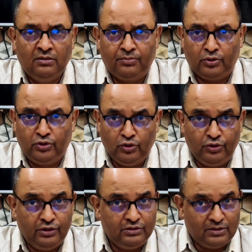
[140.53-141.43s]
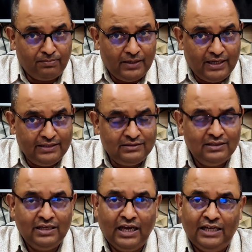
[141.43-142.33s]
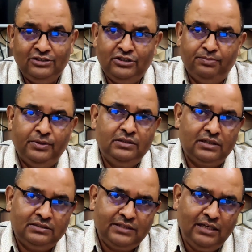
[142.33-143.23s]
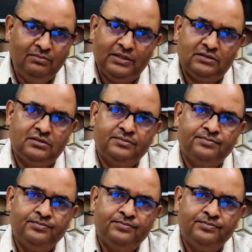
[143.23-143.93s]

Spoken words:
procuring supplies and shipping consignments.